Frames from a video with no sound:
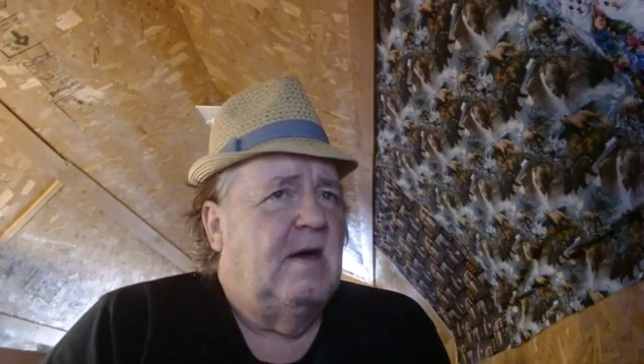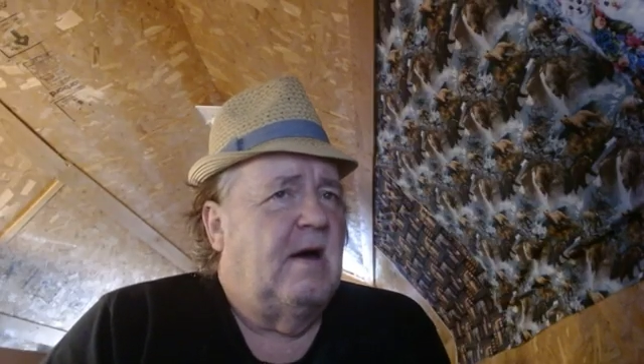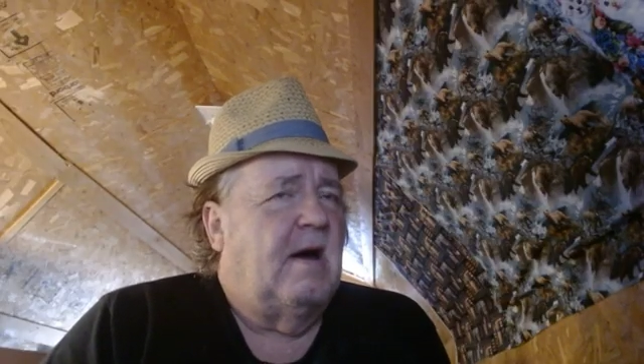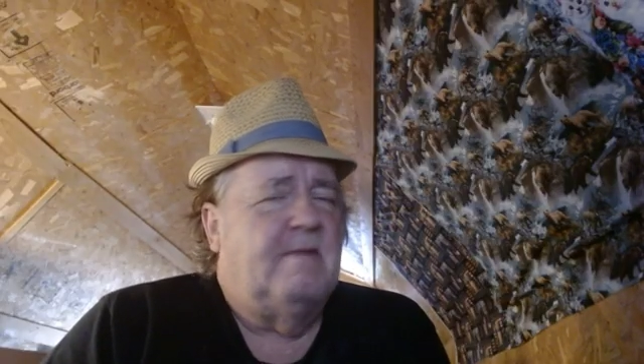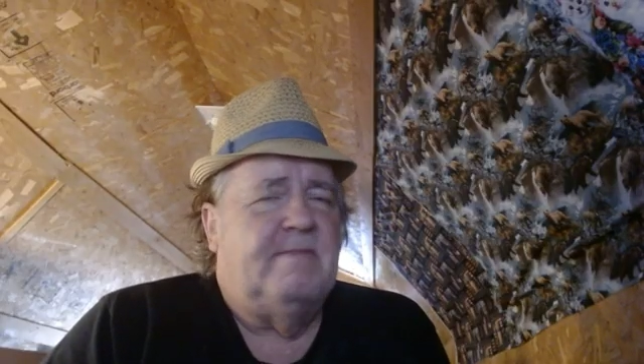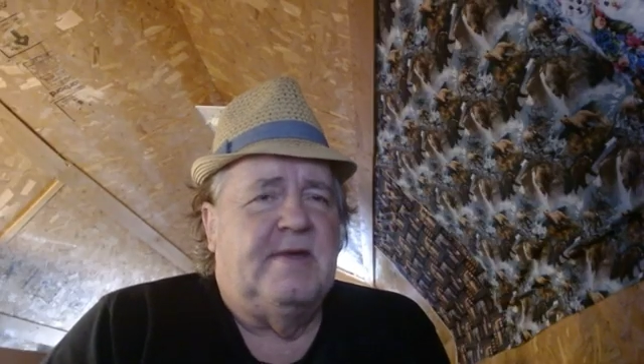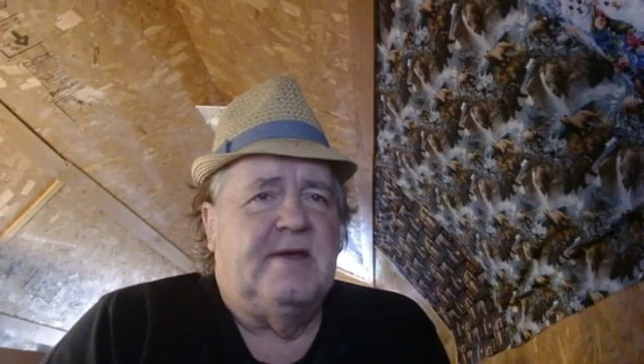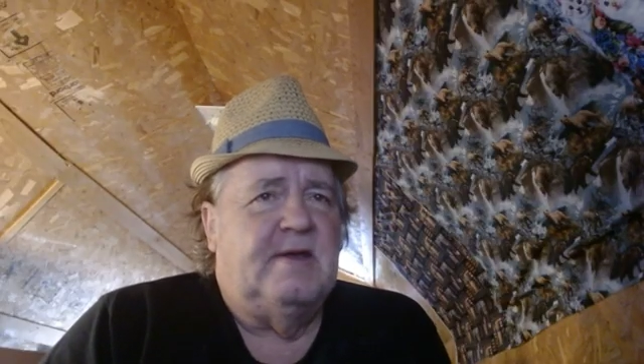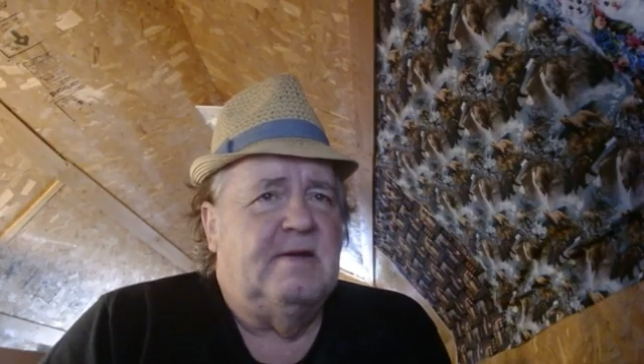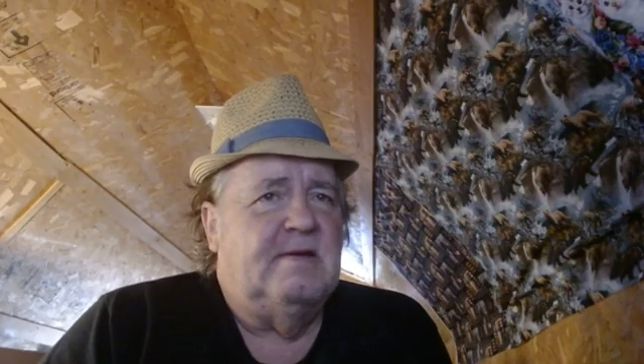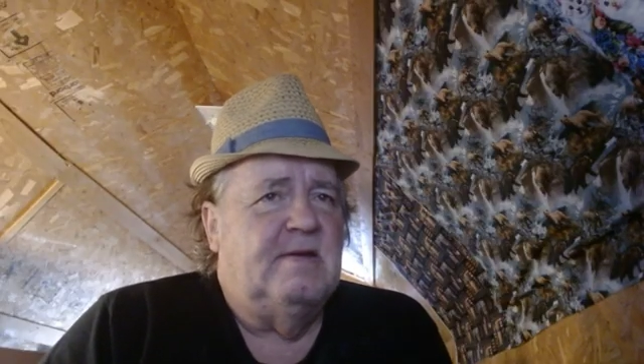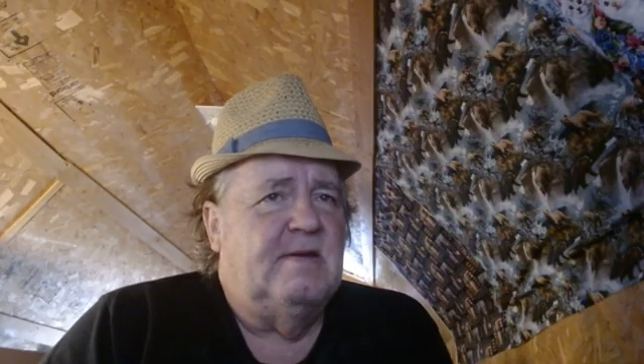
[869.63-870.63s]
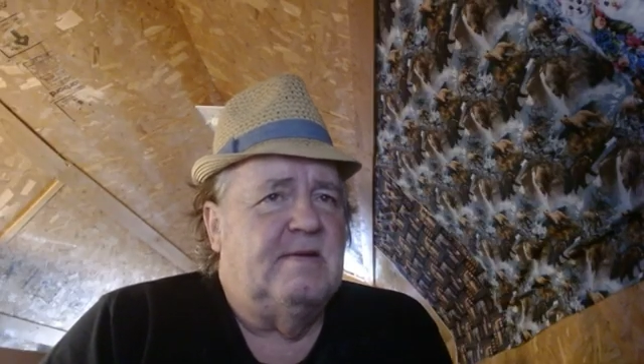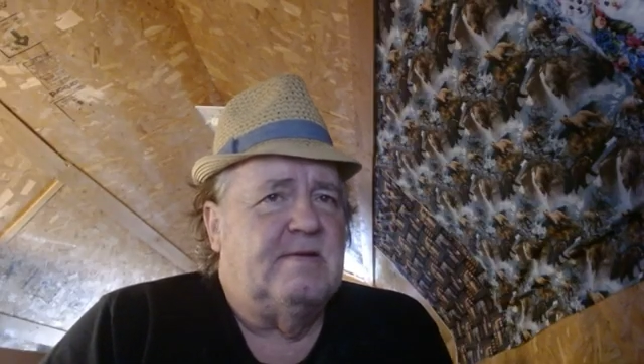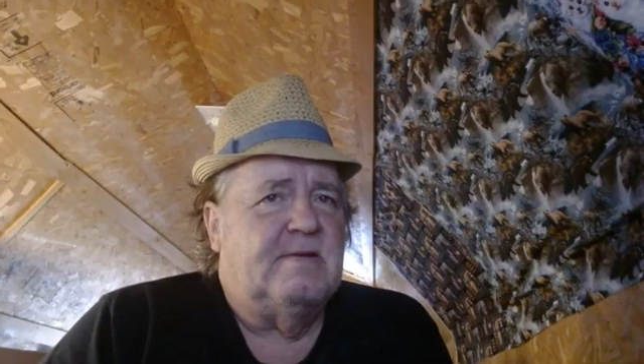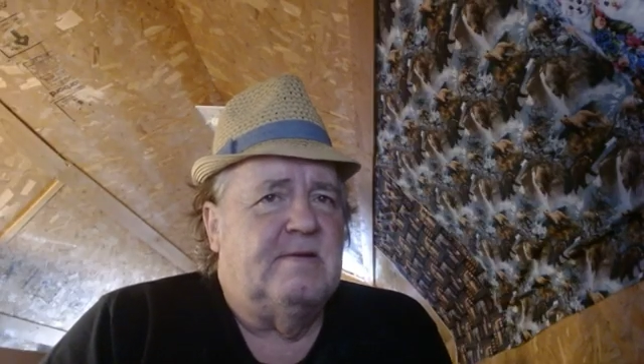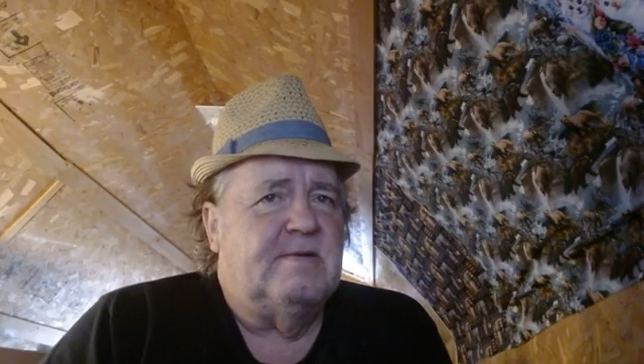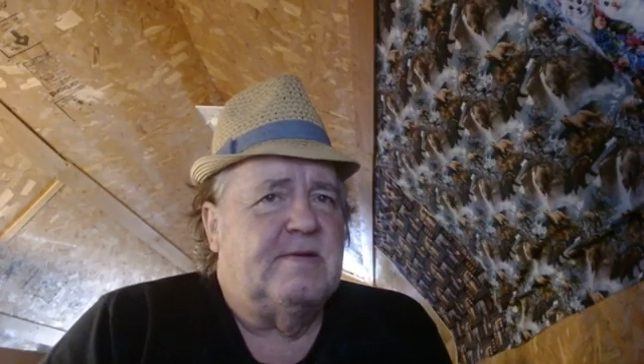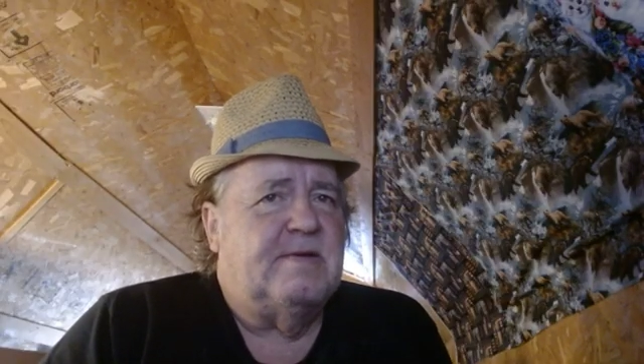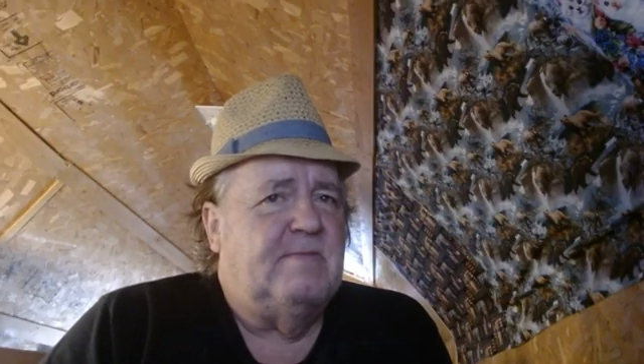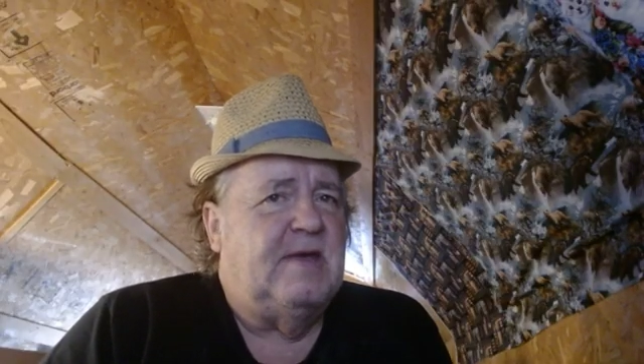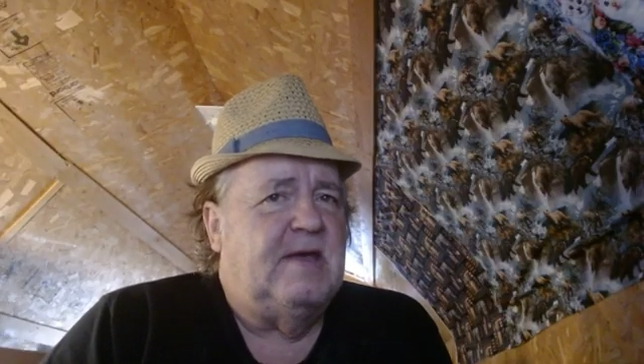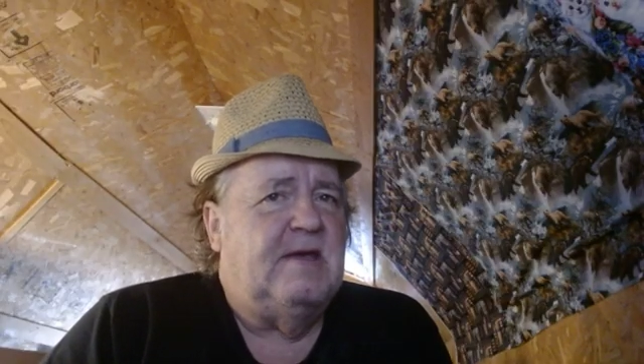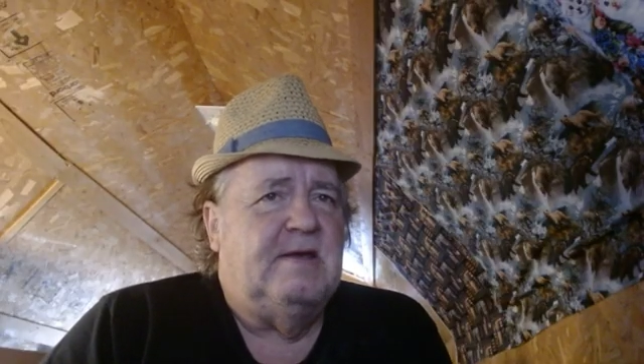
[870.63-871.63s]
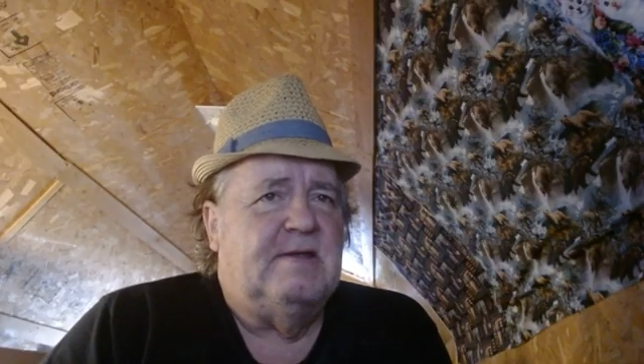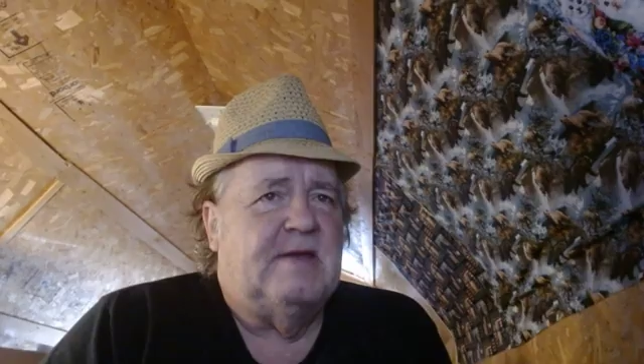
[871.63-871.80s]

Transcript: I mean, to me,